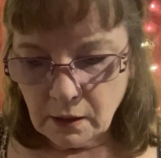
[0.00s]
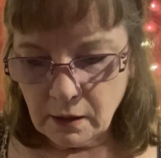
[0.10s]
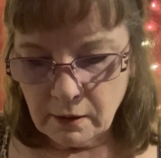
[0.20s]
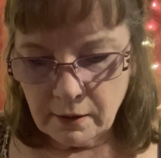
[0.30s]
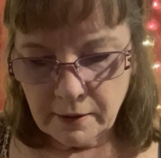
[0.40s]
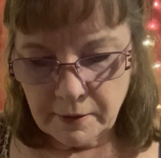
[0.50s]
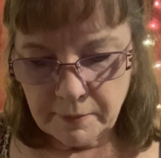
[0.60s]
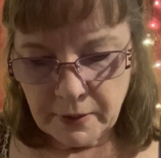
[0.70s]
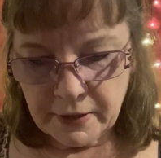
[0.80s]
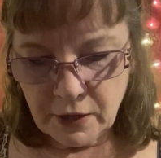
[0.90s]

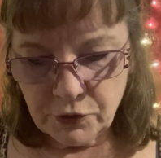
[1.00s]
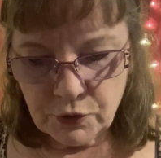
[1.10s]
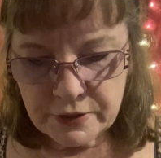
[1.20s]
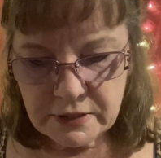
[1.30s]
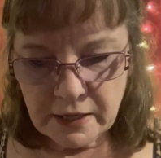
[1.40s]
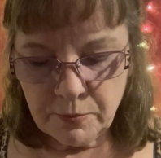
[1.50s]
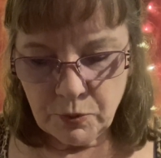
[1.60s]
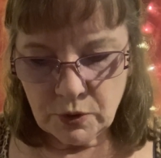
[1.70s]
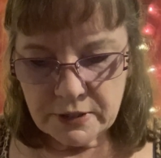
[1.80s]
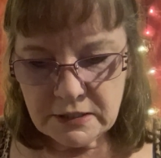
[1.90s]
Another
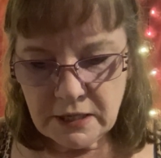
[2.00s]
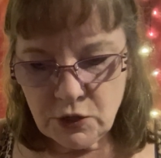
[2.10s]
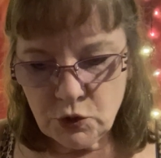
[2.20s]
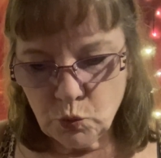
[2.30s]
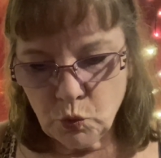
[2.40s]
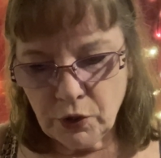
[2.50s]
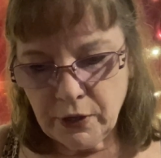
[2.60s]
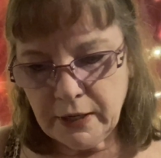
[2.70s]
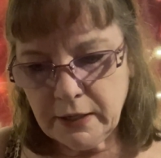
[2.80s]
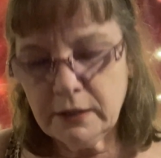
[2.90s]
example, let's say you're
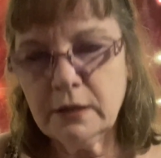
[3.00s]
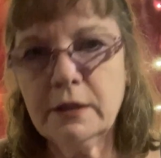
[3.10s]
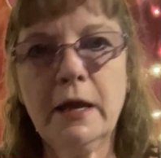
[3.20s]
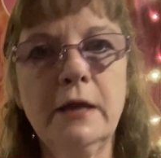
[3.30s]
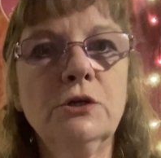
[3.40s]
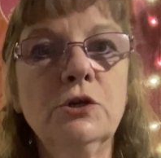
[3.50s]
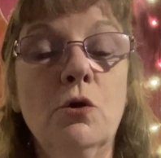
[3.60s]
worried that you're